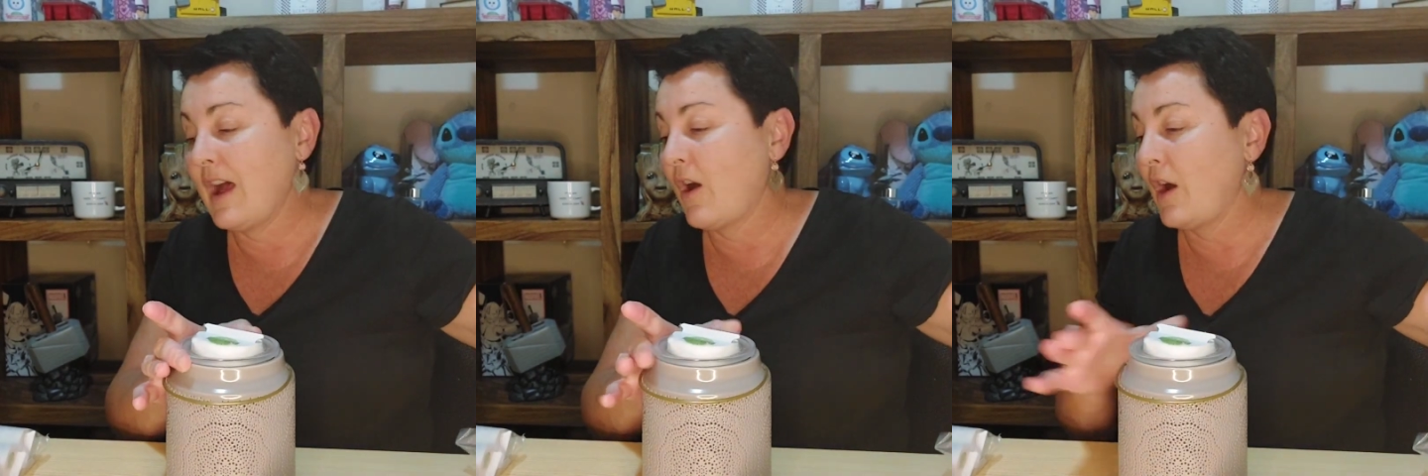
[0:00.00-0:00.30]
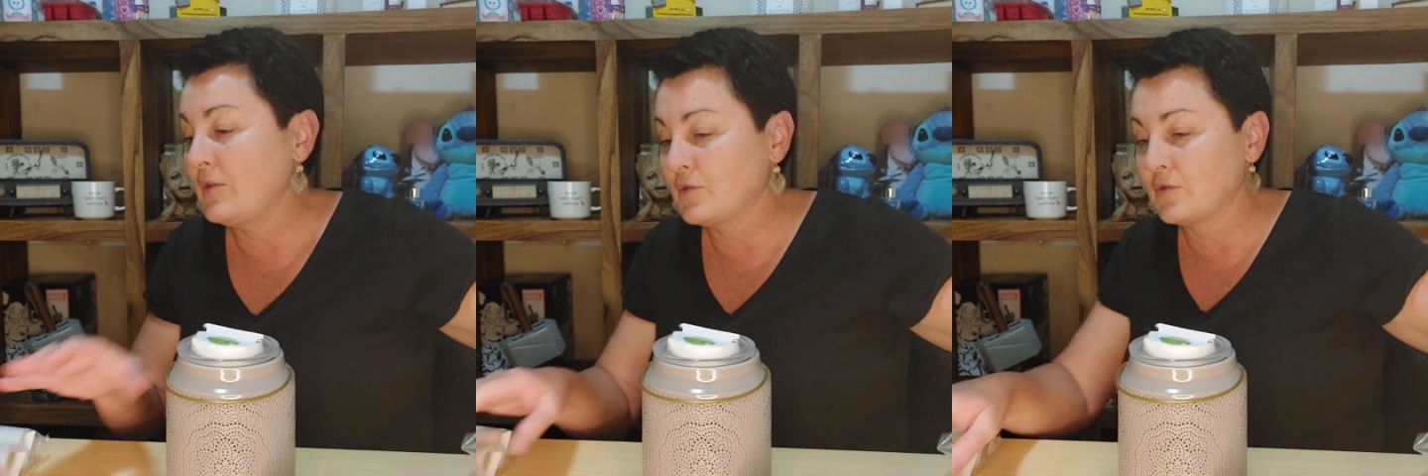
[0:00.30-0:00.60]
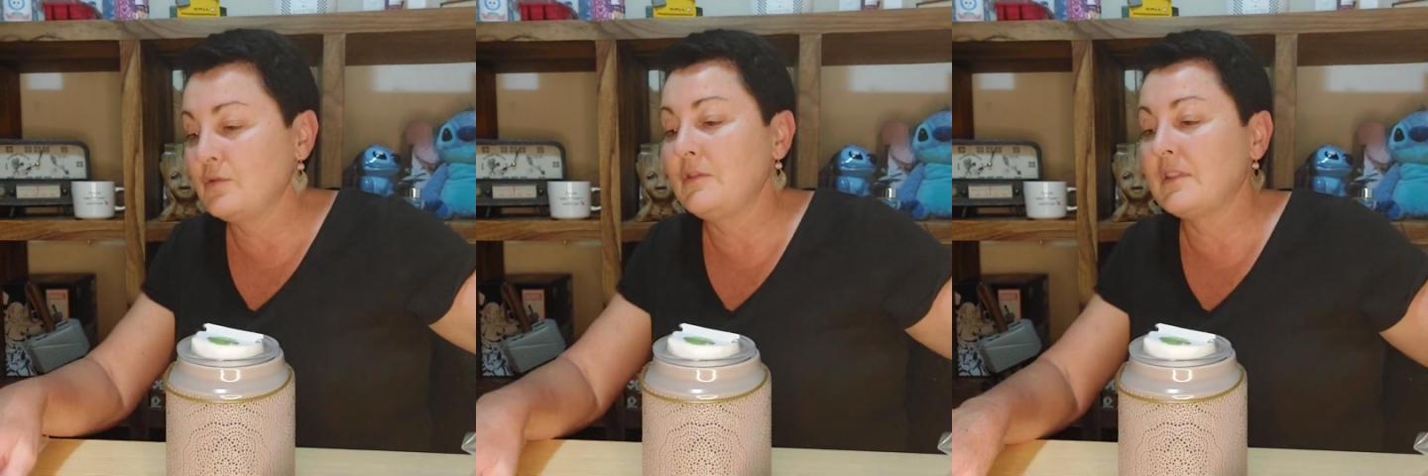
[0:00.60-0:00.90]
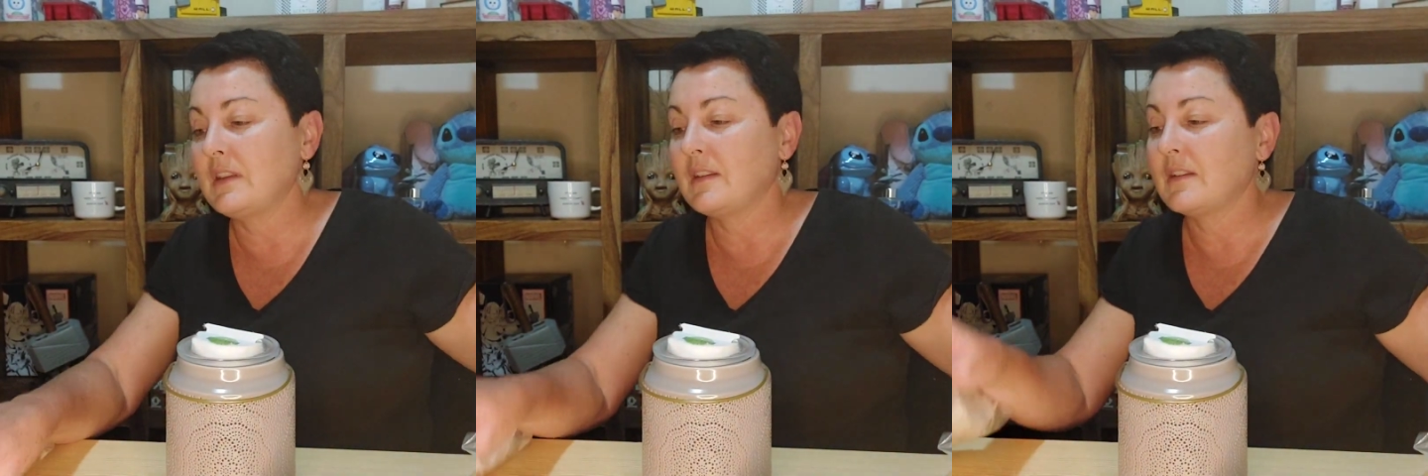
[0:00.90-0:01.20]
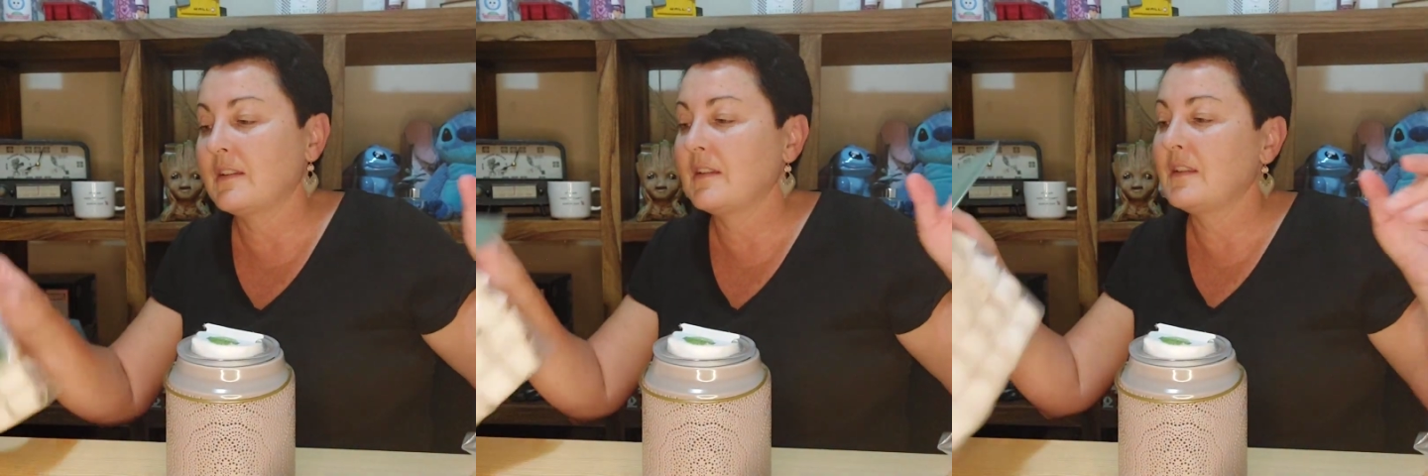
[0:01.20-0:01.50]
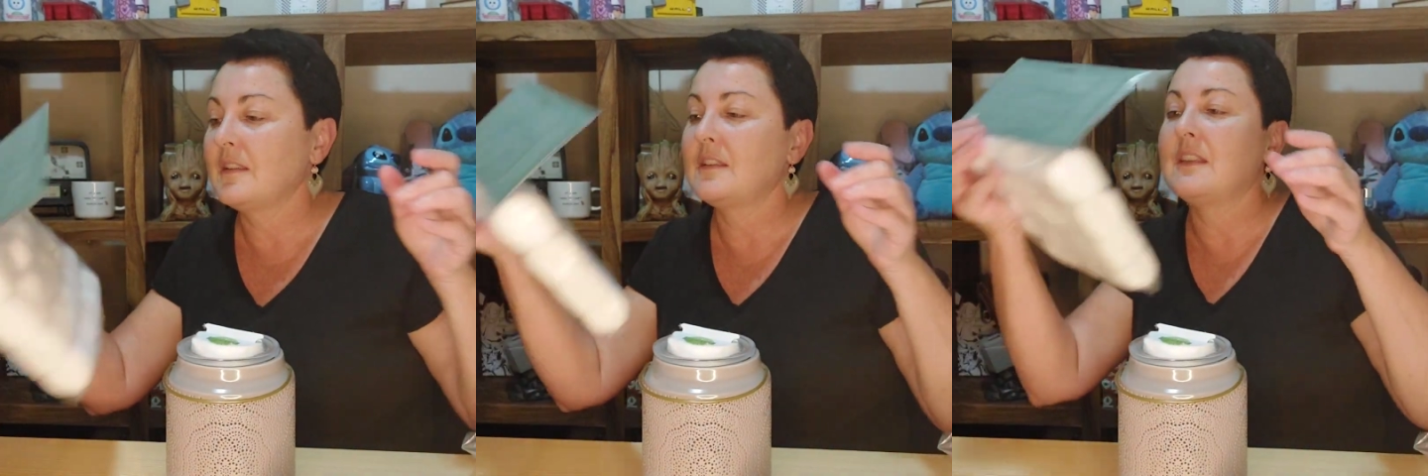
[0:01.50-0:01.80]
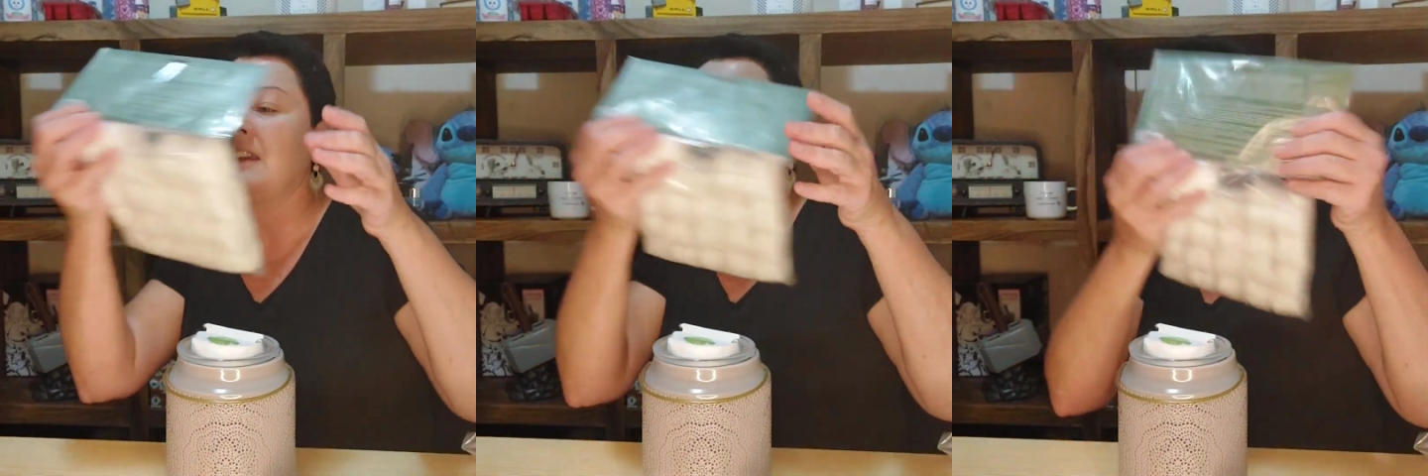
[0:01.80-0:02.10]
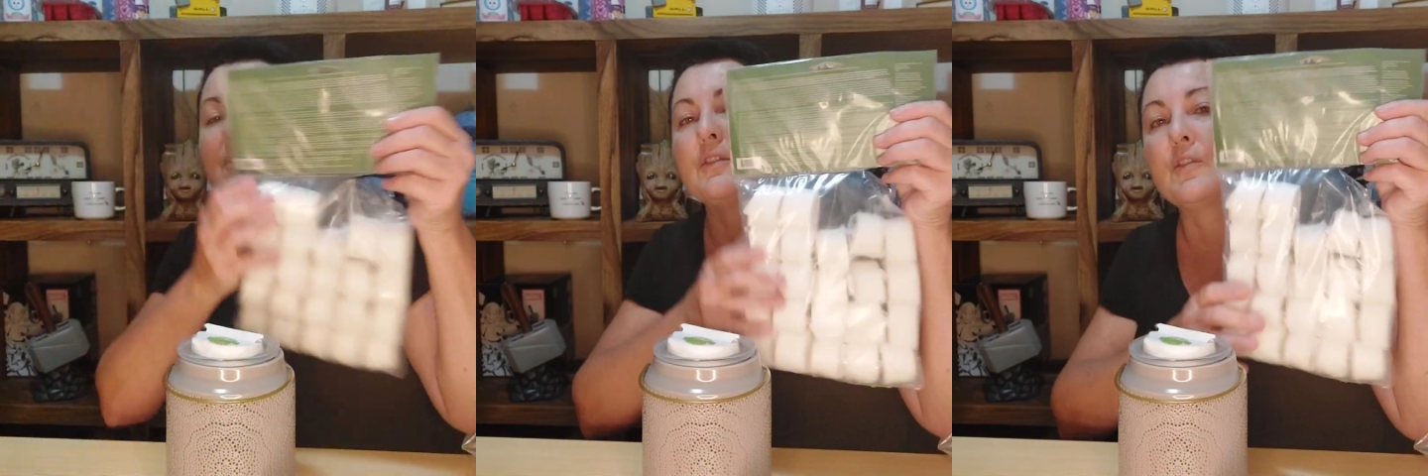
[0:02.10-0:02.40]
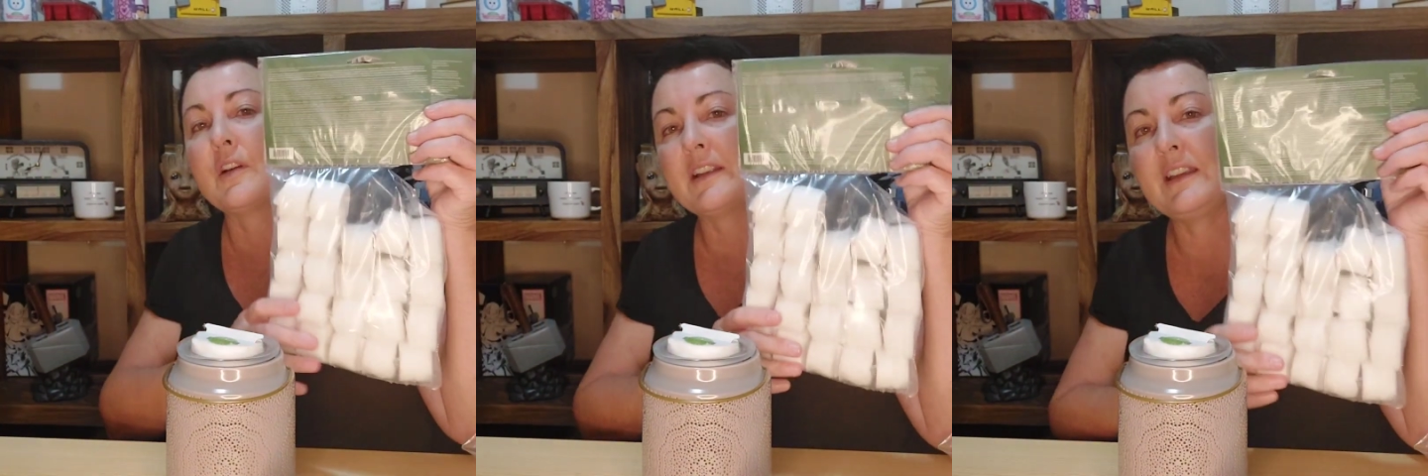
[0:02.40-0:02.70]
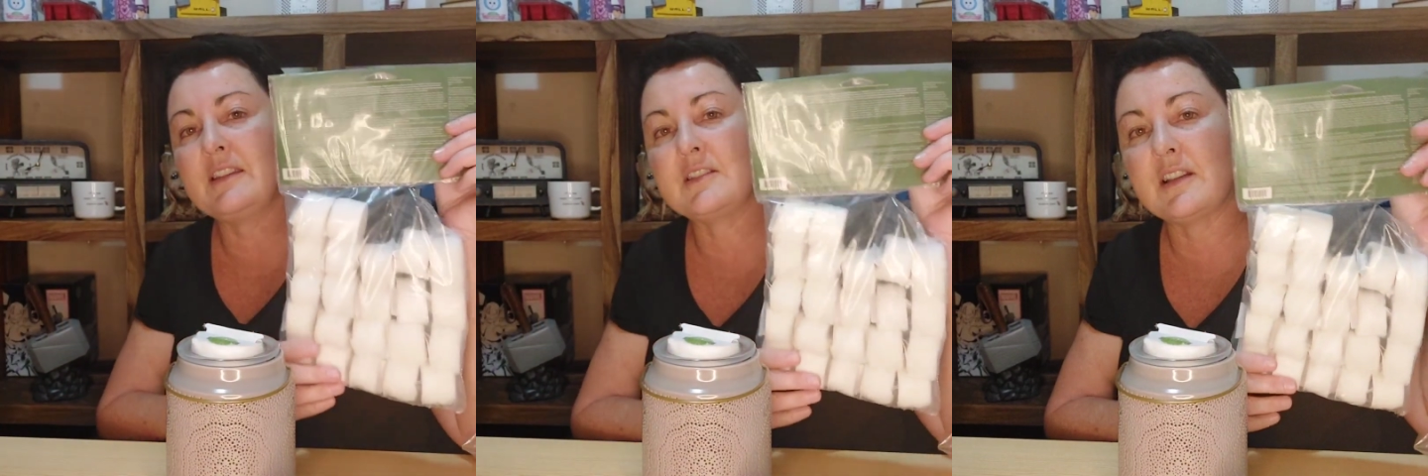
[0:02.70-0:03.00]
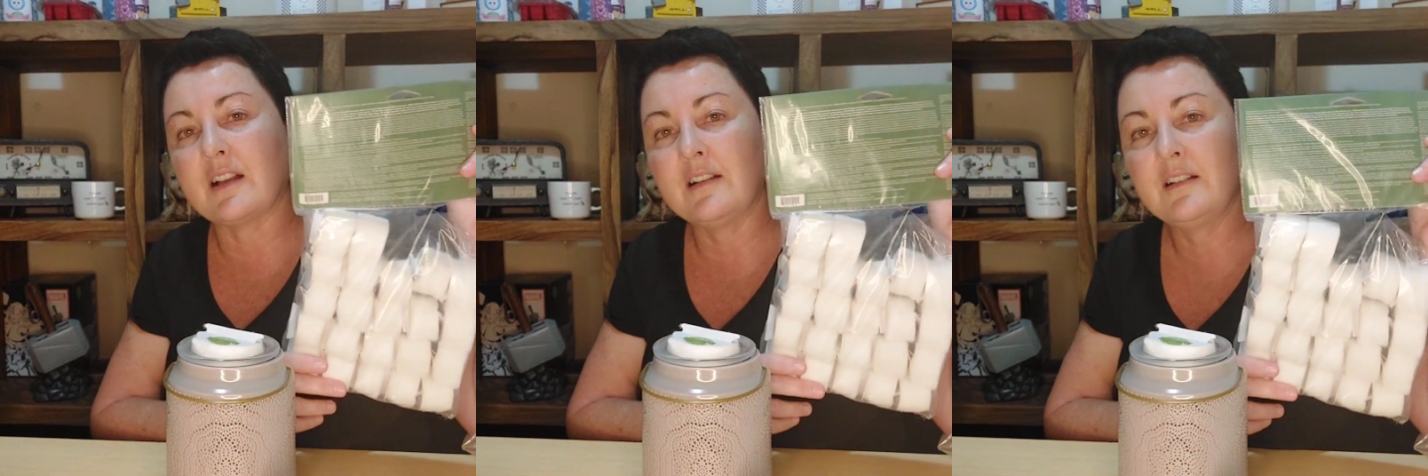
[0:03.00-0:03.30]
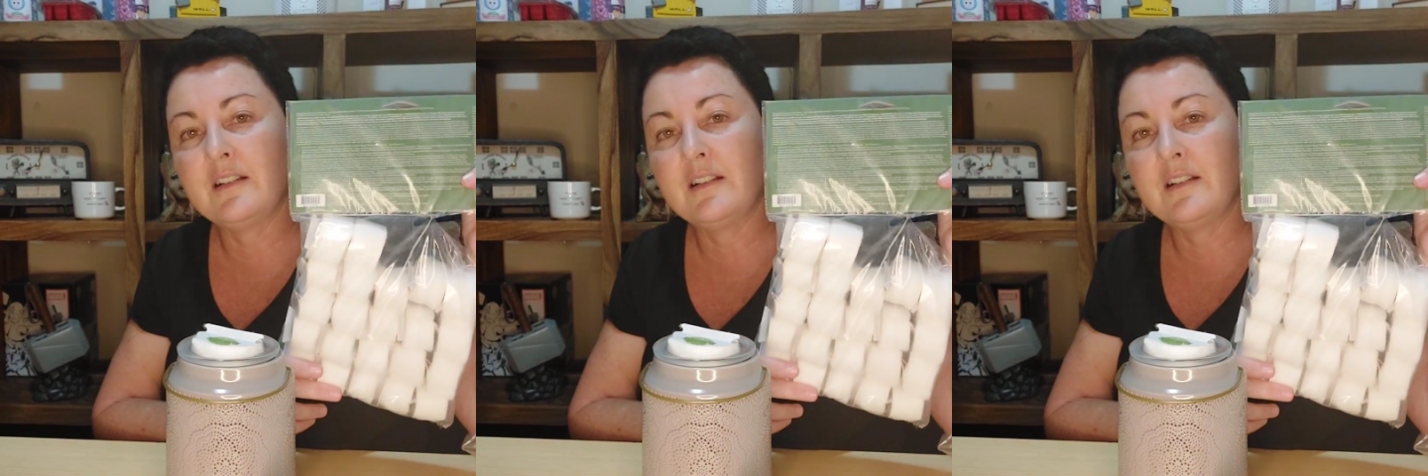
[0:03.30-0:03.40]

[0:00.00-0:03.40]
I do think these are a lot easier